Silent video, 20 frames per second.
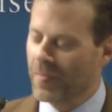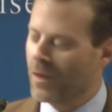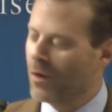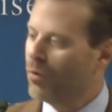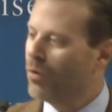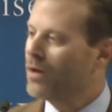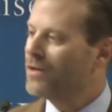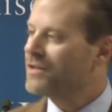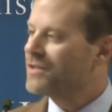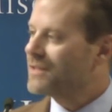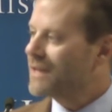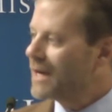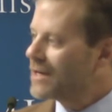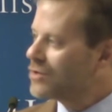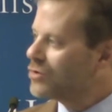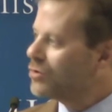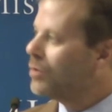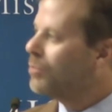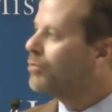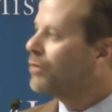You know, one's
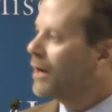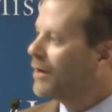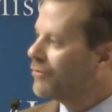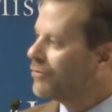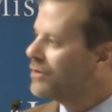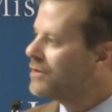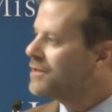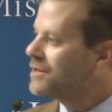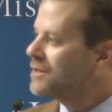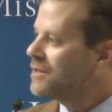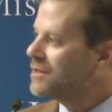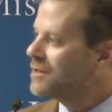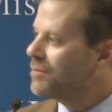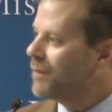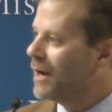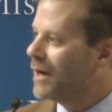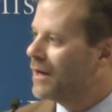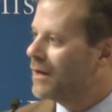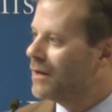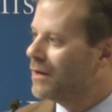sexual preferences
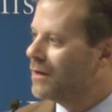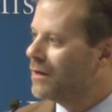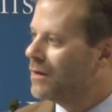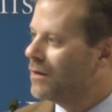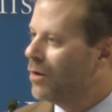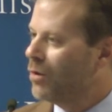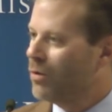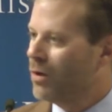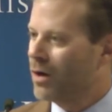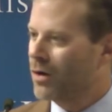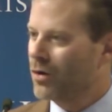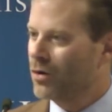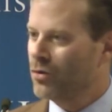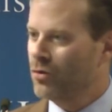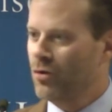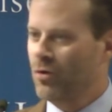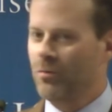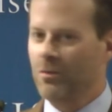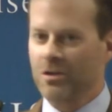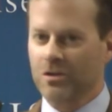might no longer
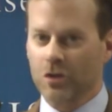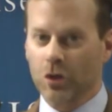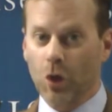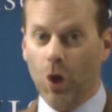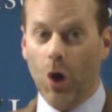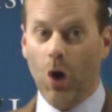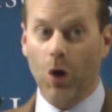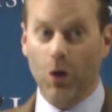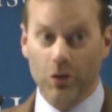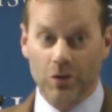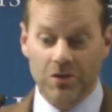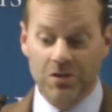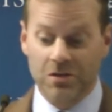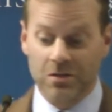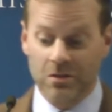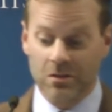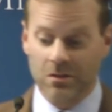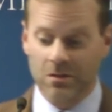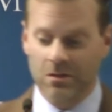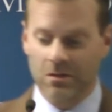loom as
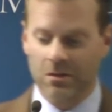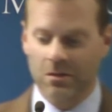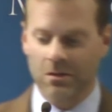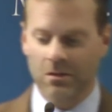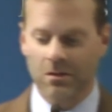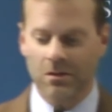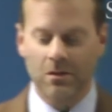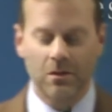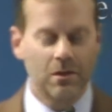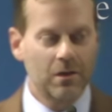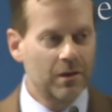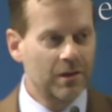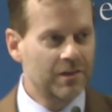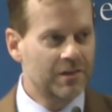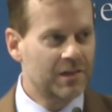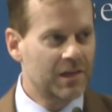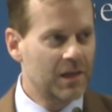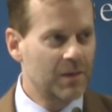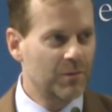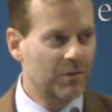large in
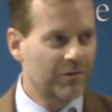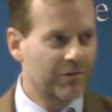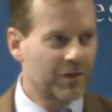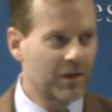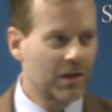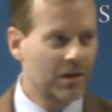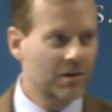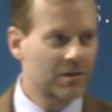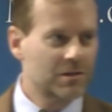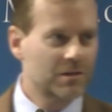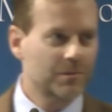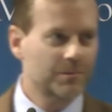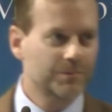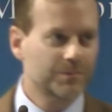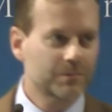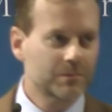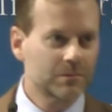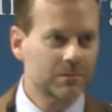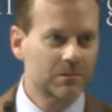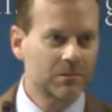the scheme of things
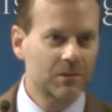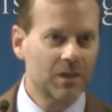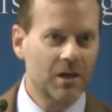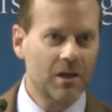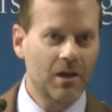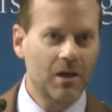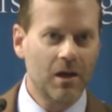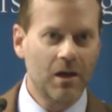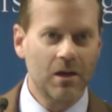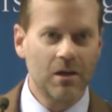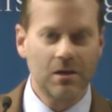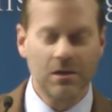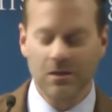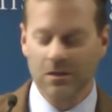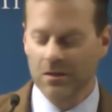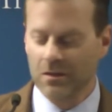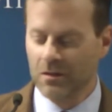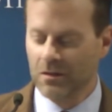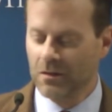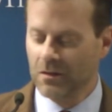in, an,
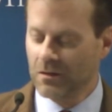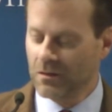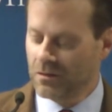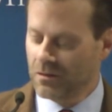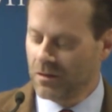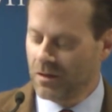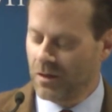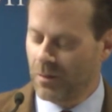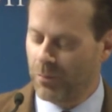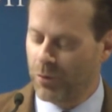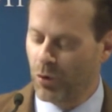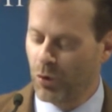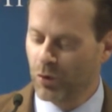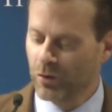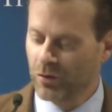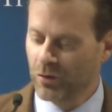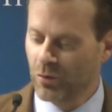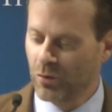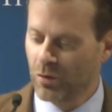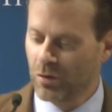in a
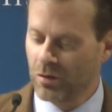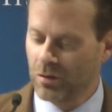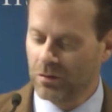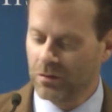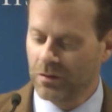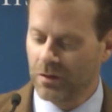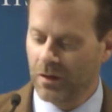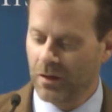poorer world.